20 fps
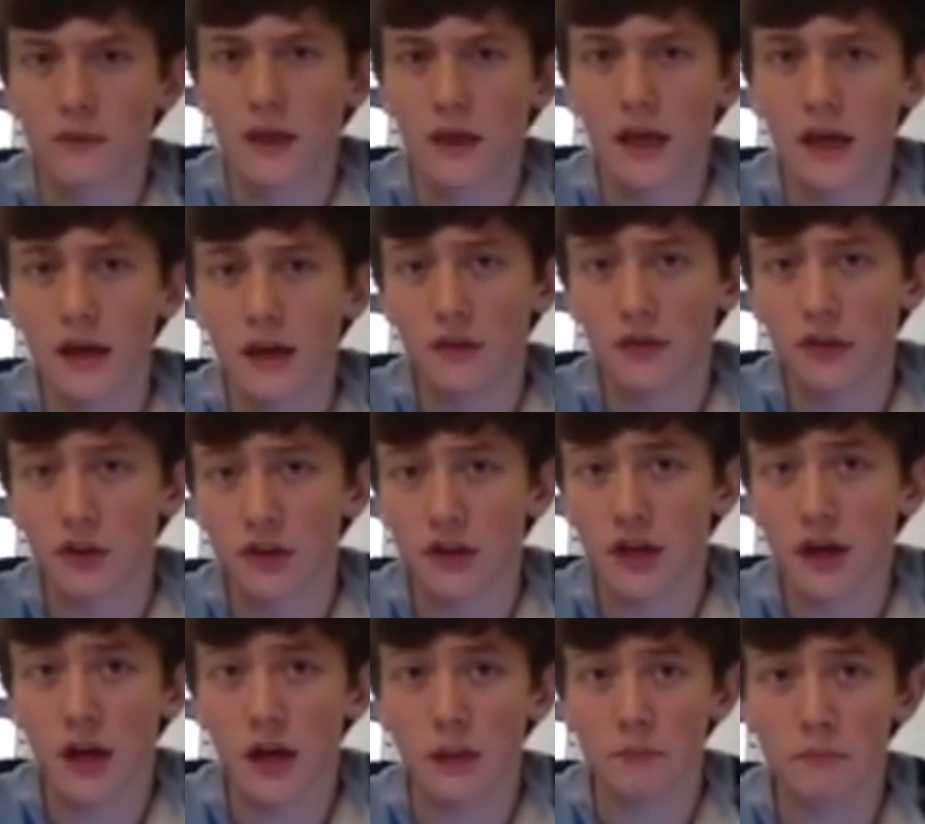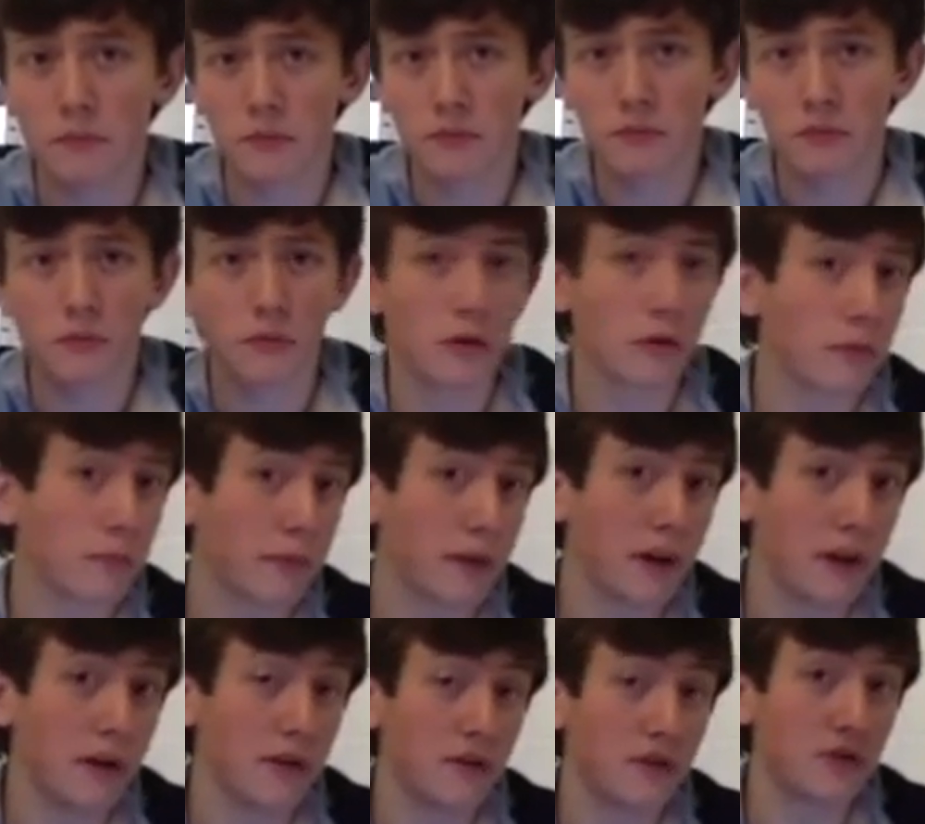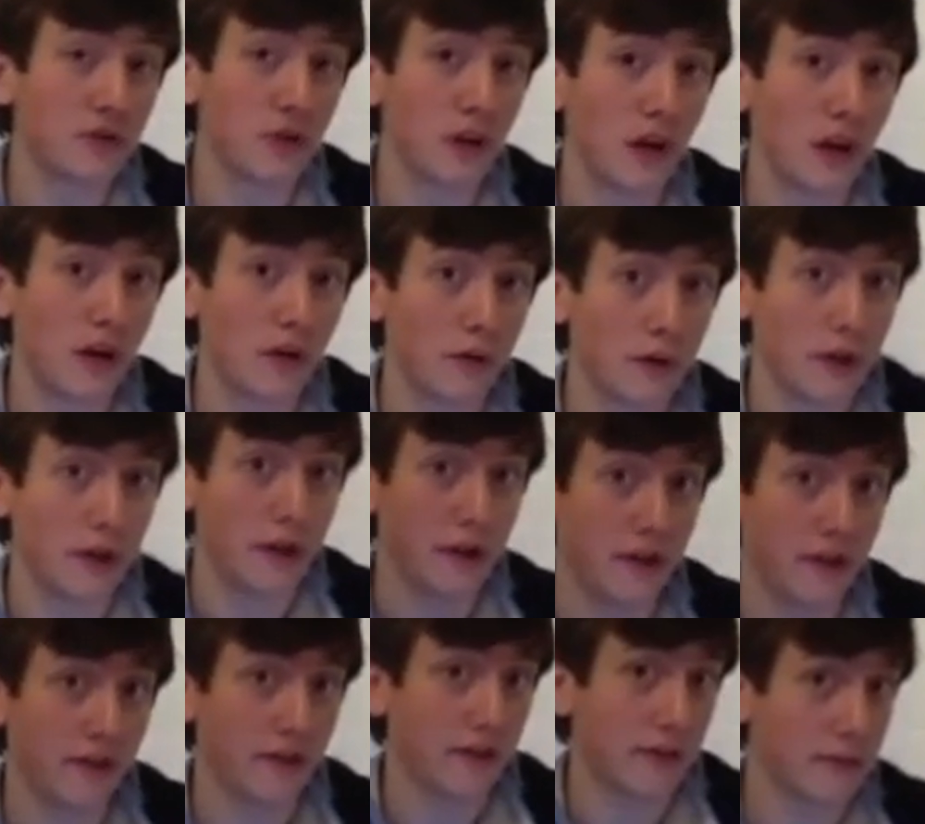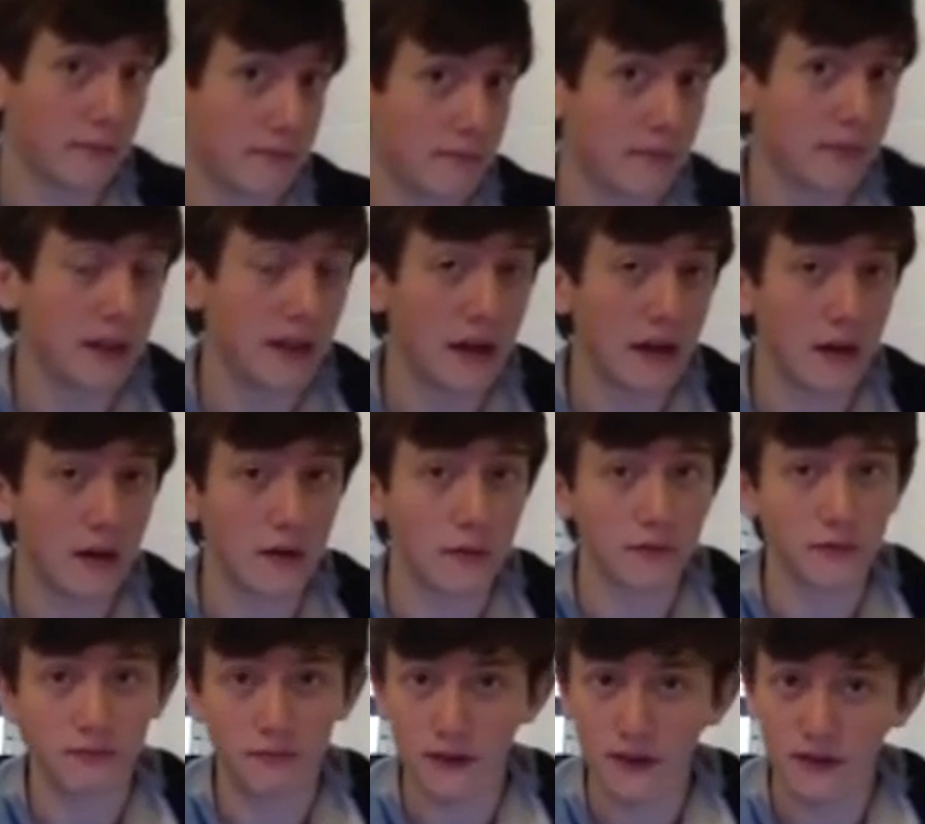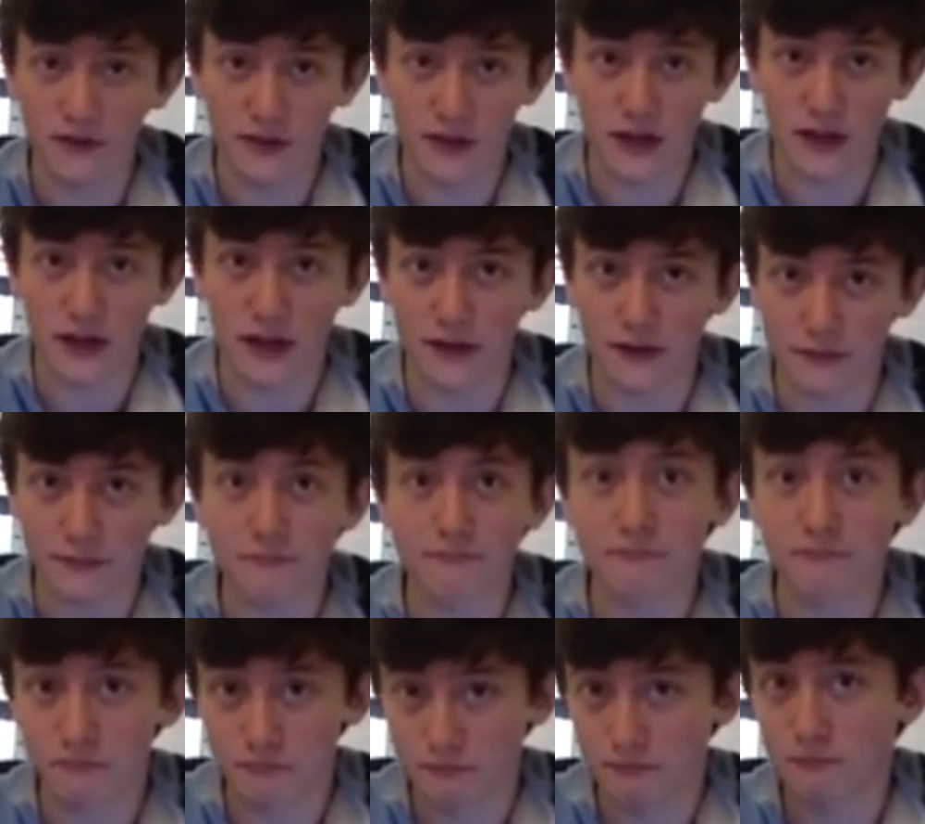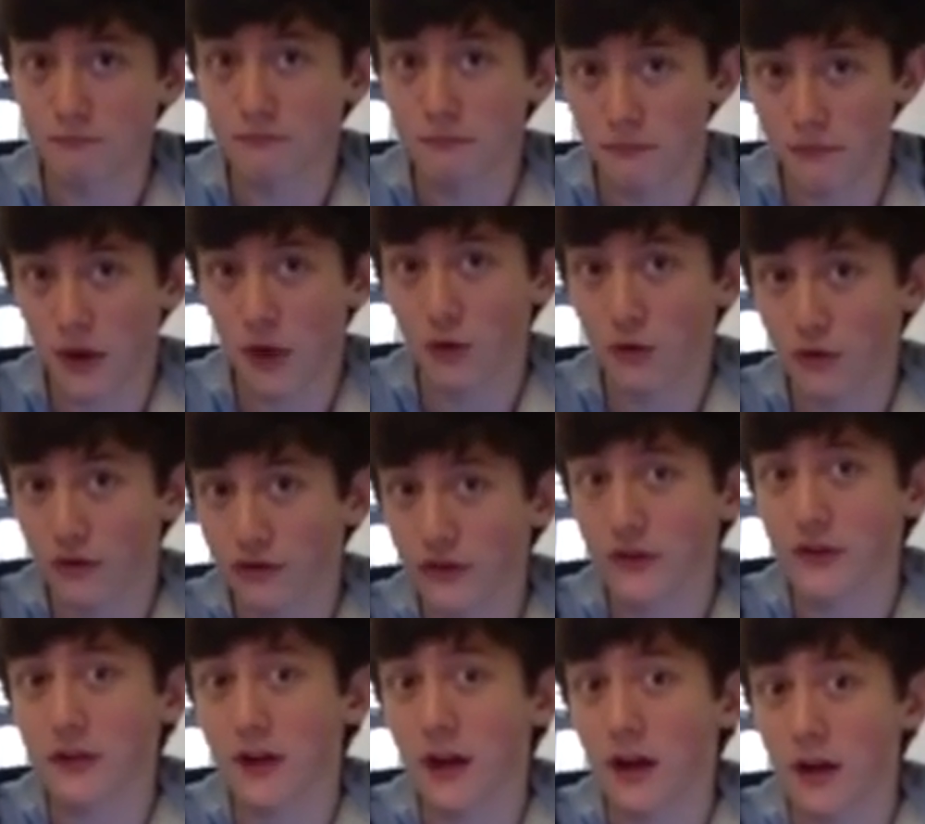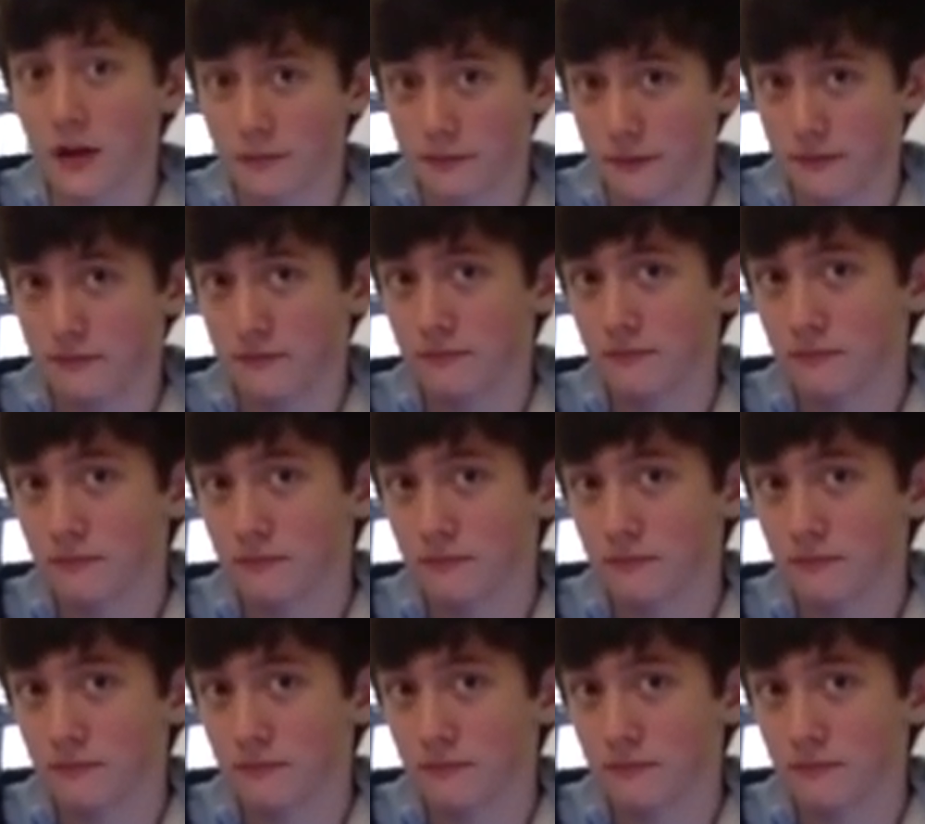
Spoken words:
And at the top were the Peninsulares. Now, these guys, they were at the top.